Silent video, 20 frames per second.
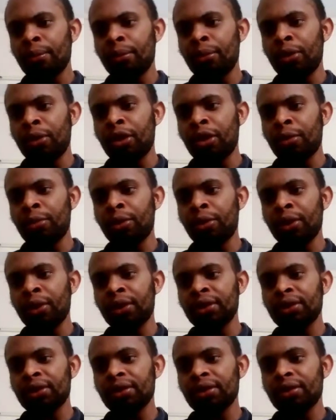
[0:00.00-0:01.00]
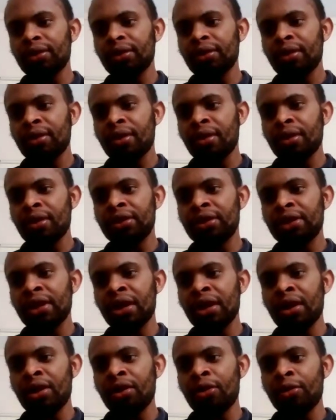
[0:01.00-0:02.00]
bullet point
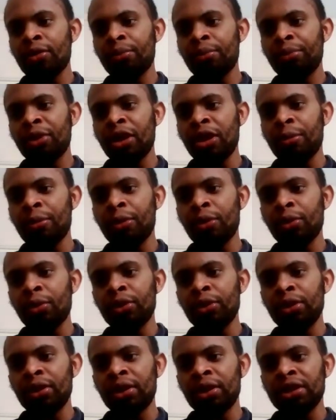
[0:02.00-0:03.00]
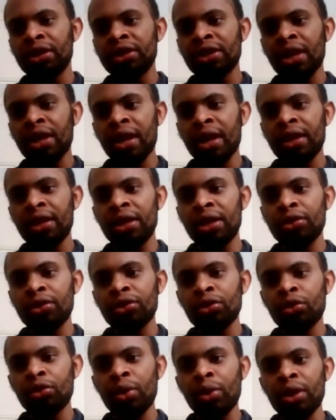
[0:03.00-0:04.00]
tell people deciding
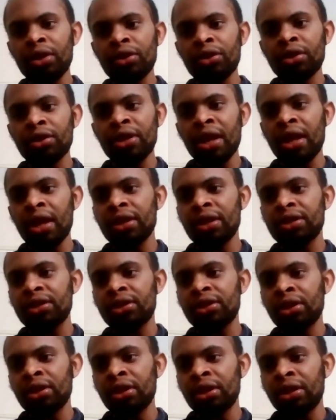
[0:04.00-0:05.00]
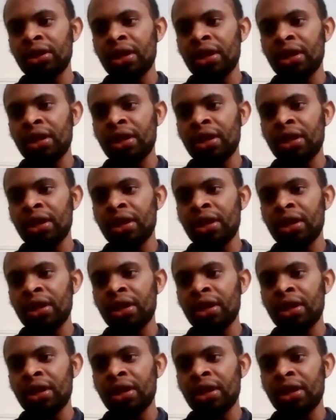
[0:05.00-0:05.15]
to quit takes